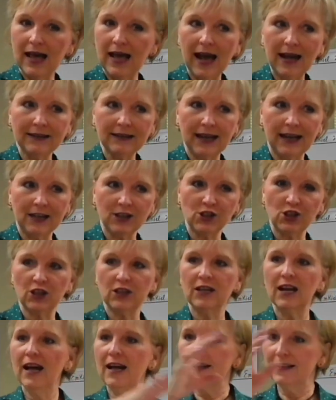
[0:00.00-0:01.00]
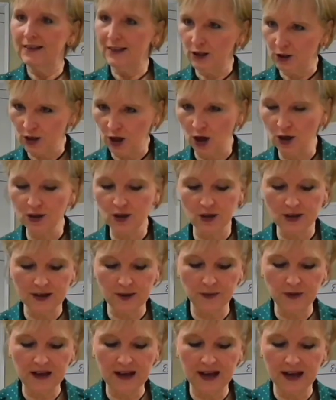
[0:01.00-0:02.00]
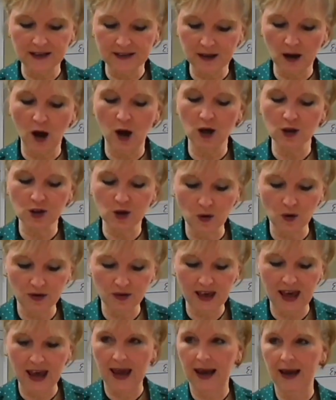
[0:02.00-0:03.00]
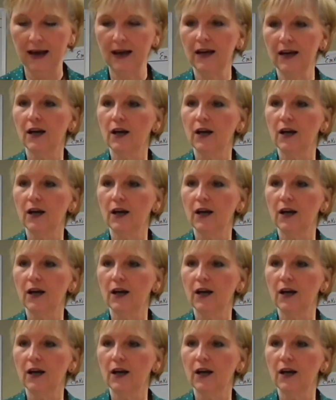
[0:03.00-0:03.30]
nation, there's also something else. Also they.